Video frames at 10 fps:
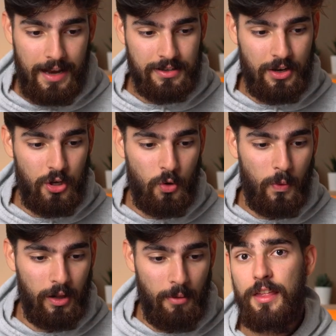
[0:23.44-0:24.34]
as you
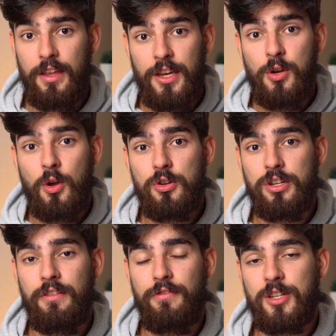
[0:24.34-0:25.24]
will. Thank you,
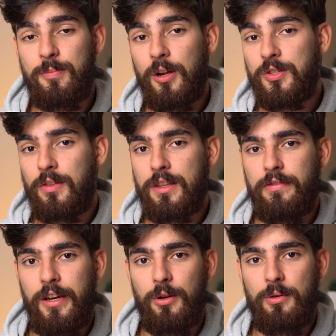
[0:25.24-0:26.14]
Notion, for sponsoring this
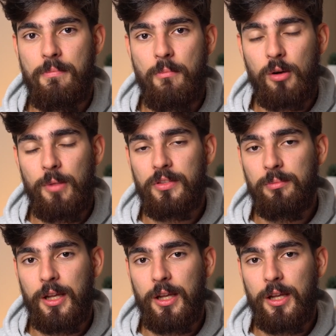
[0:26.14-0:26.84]
video. More about them